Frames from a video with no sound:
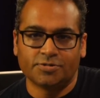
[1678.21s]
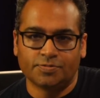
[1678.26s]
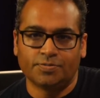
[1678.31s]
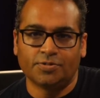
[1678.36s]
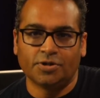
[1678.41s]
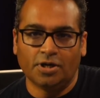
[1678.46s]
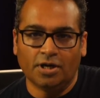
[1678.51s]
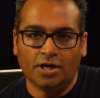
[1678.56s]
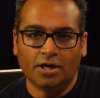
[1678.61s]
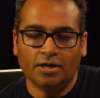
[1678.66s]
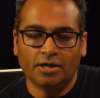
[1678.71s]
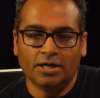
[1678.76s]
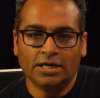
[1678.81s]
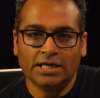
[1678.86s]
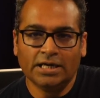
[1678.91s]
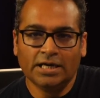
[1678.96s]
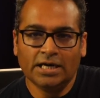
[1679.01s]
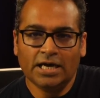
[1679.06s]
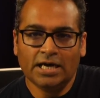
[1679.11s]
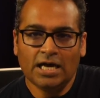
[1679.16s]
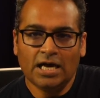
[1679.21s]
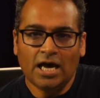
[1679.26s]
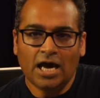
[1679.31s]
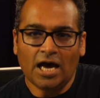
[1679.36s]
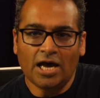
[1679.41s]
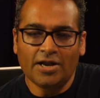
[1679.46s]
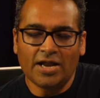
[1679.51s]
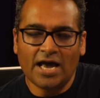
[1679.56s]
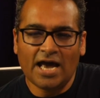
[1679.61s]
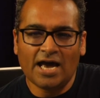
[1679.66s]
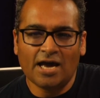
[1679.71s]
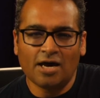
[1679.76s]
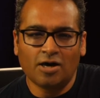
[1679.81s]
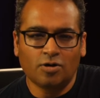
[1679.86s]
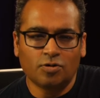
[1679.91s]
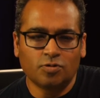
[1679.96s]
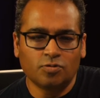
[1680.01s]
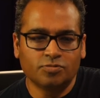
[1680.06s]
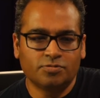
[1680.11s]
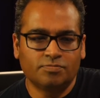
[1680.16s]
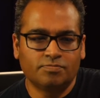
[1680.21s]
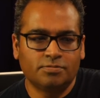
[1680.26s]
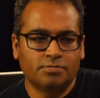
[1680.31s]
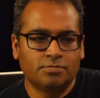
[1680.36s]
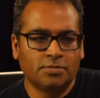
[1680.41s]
to be, and how